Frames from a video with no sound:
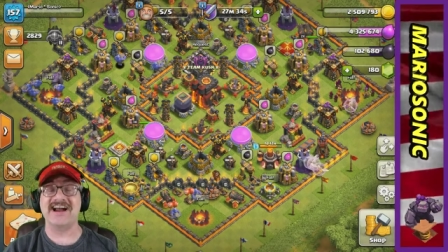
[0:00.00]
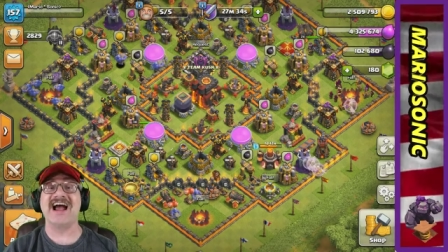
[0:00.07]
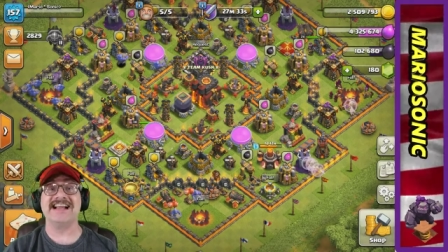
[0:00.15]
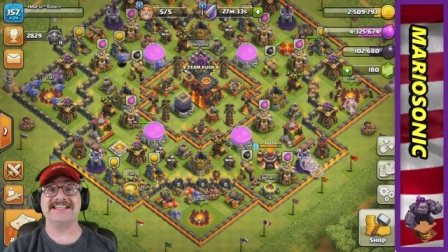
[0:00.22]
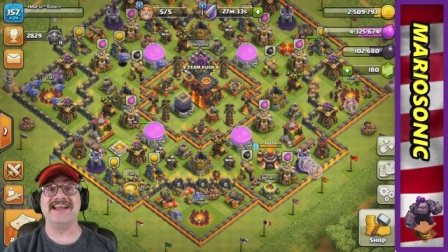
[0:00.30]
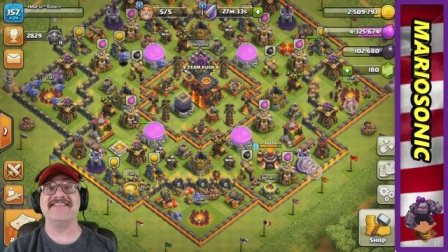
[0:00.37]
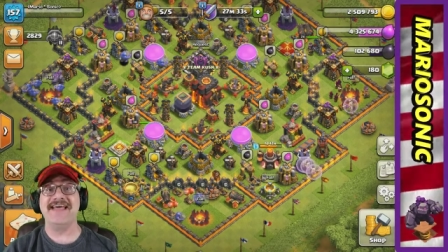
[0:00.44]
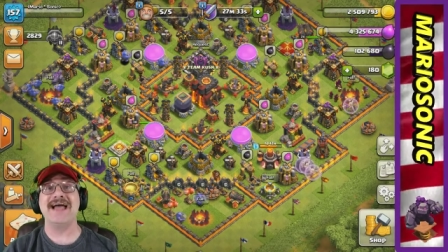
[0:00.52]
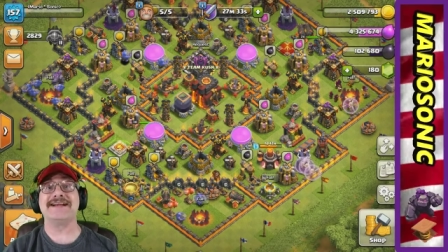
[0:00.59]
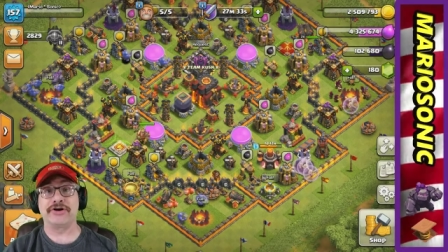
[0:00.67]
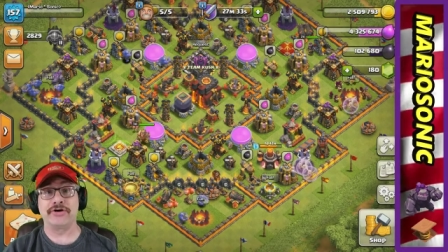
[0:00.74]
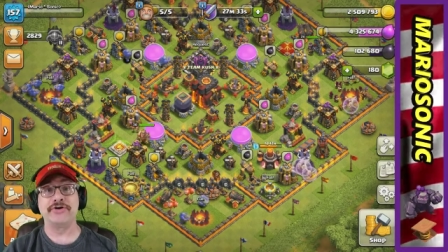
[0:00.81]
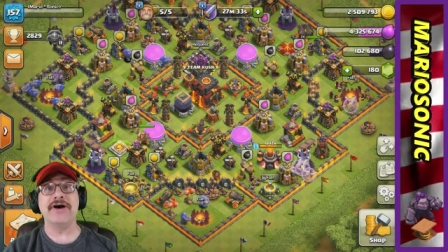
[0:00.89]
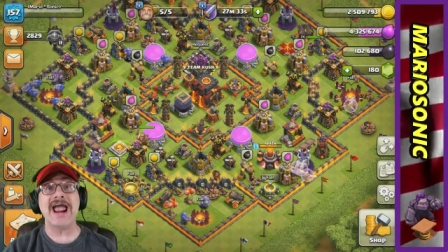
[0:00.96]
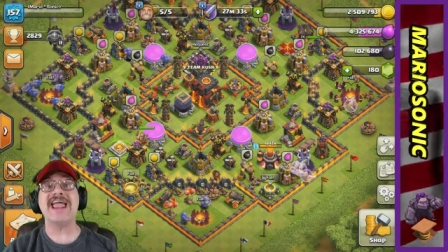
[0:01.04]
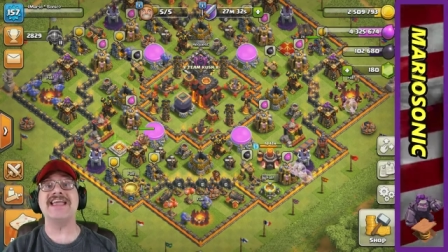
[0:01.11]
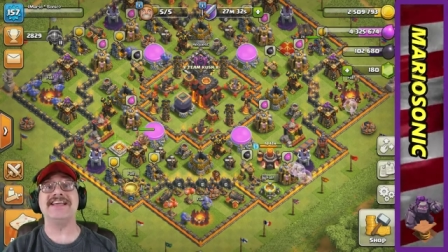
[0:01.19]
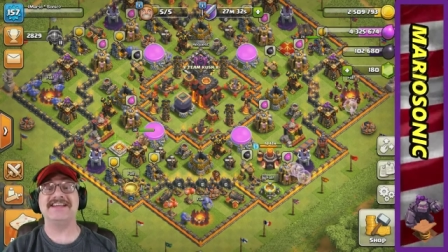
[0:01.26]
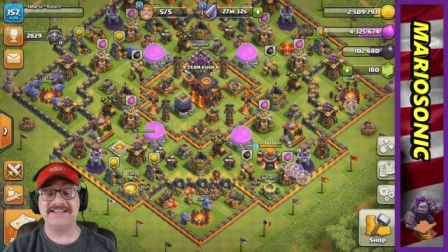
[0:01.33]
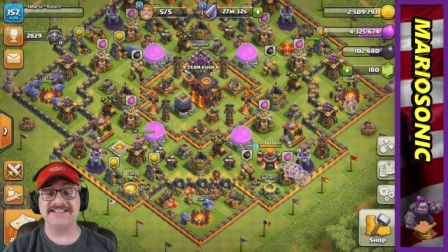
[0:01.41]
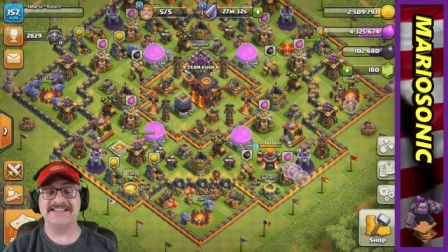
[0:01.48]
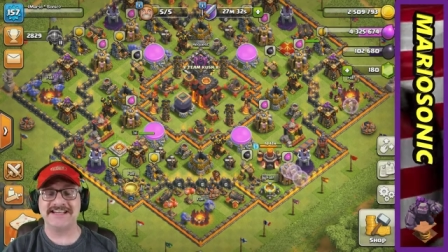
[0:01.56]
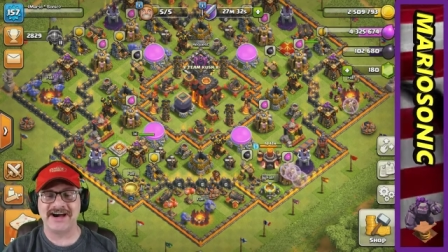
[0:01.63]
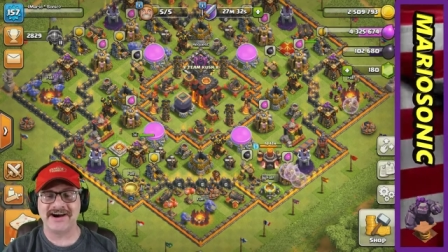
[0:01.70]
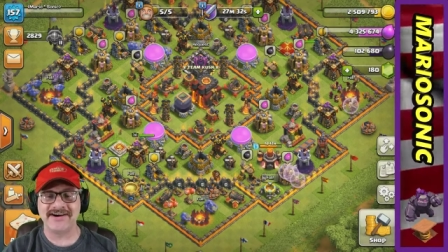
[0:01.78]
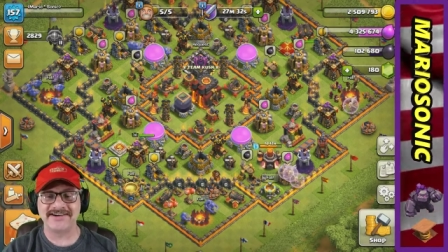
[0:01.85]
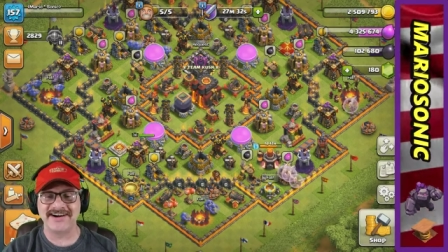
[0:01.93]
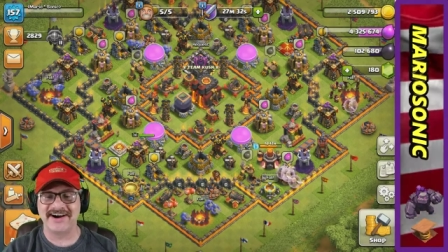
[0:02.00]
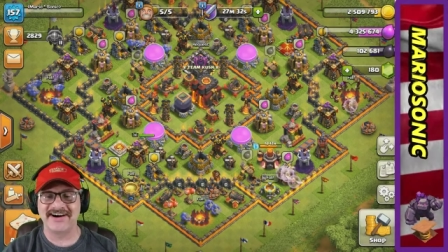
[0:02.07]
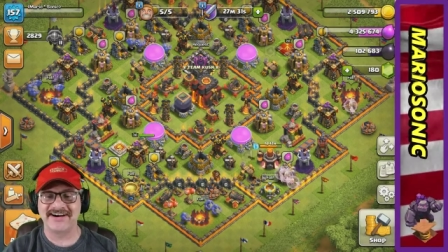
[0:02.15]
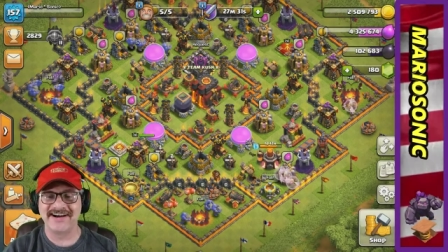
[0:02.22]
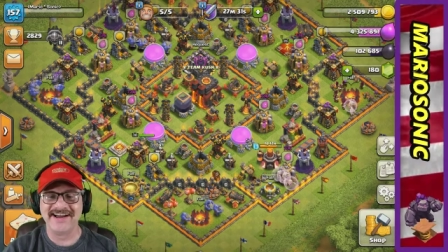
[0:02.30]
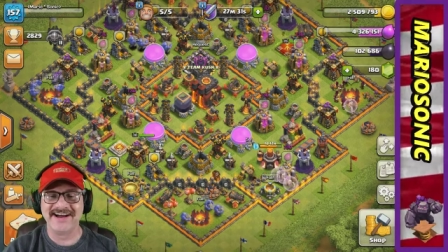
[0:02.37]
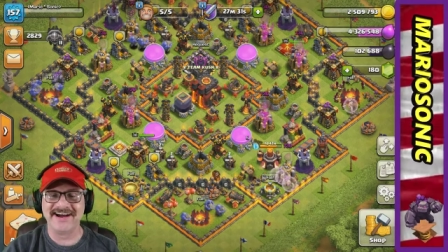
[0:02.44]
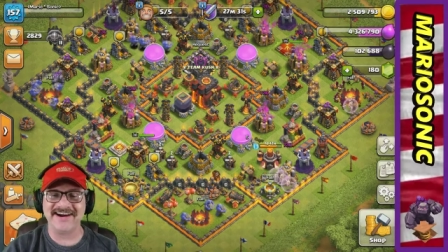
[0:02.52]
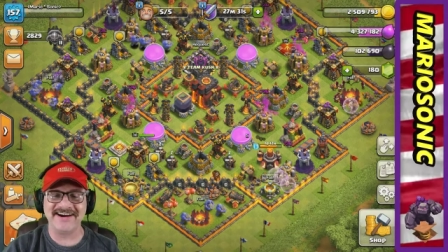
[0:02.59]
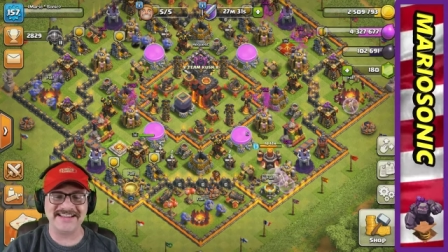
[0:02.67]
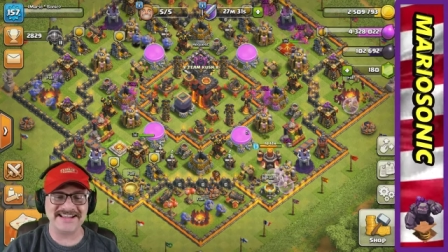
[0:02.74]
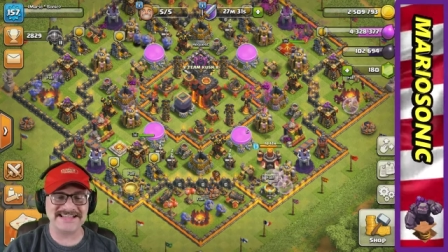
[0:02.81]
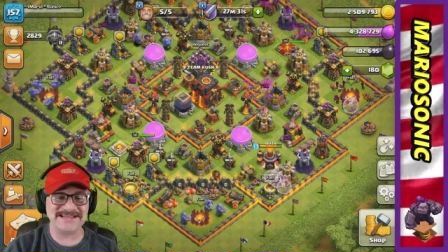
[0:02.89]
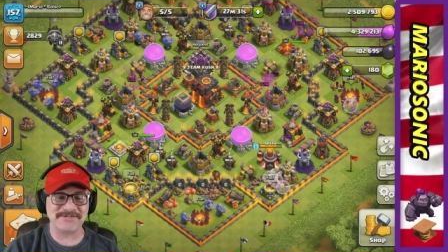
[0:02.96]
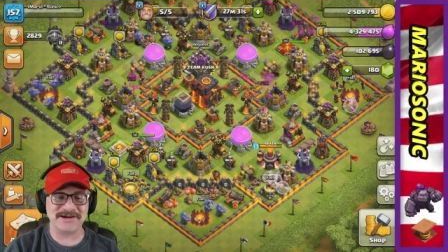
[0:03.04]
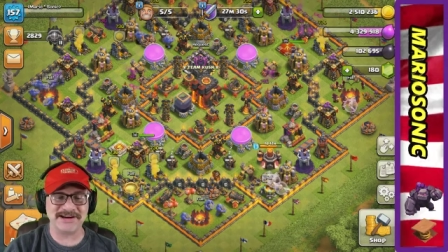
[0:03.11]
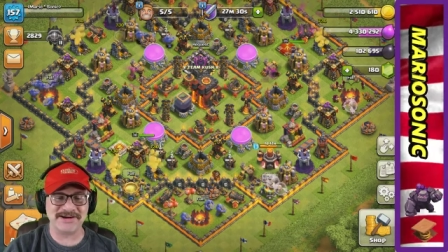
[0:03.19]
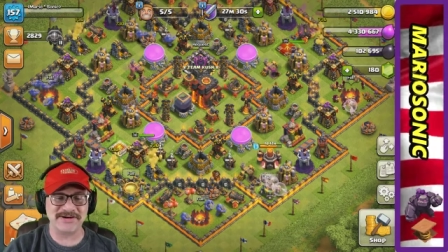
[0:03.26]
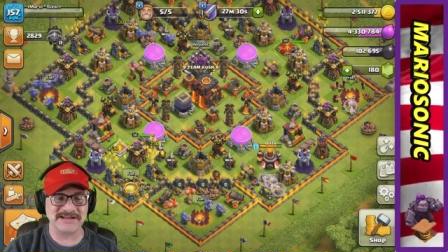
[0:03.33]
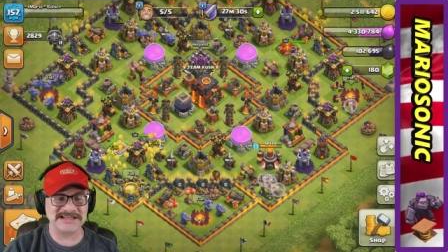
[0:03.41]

I said that crazy hard dark. All right, this is pretty cool.